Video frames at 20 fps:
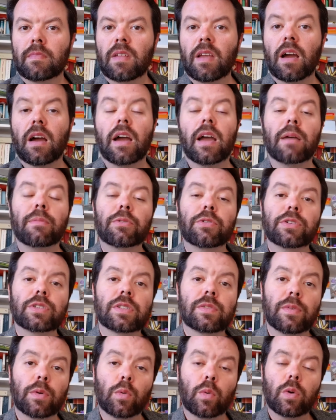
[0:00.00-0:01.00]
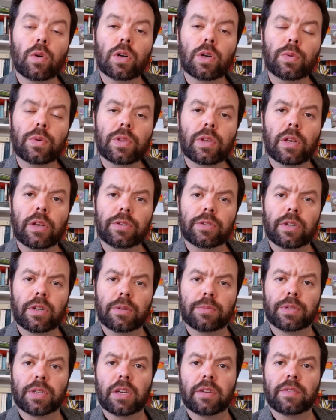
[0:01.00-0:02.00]
Hi, I'm Christopher Walker with Closely
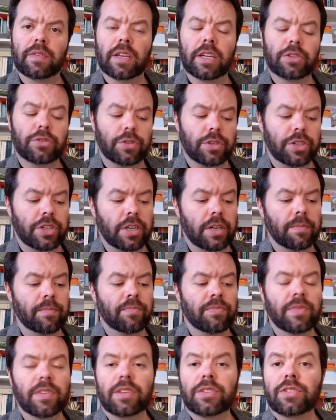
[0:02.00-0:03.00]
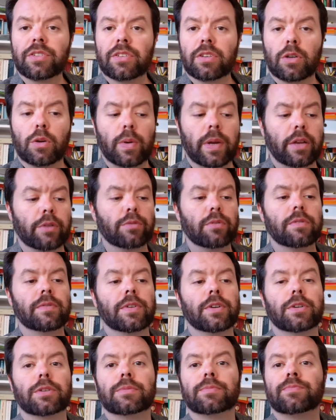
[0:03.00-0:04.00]
Observed Literature. This is a quick
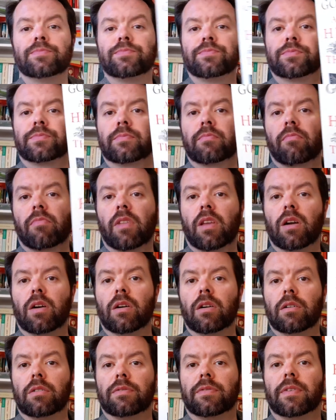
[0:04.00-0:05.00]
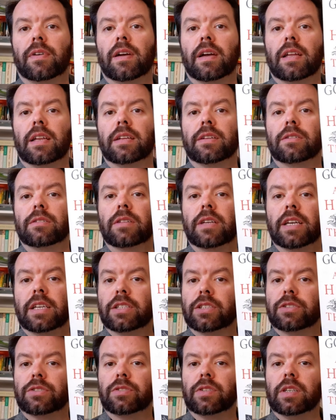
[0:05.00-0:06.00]
review of A Little
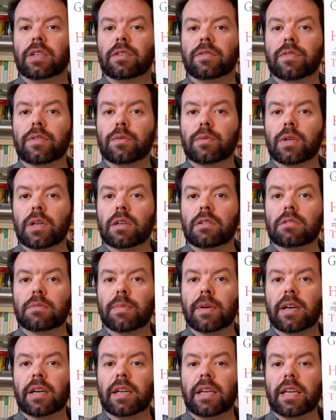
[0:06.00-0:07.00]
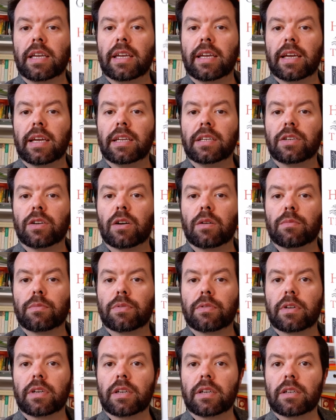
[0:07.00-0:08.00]
History of the World by E.H.
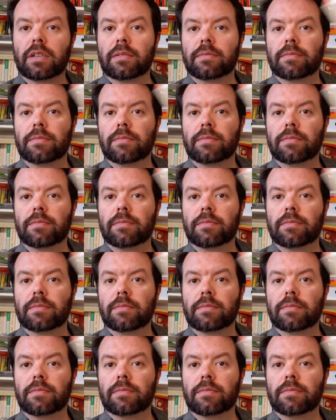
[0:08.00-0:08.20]
Gombrich.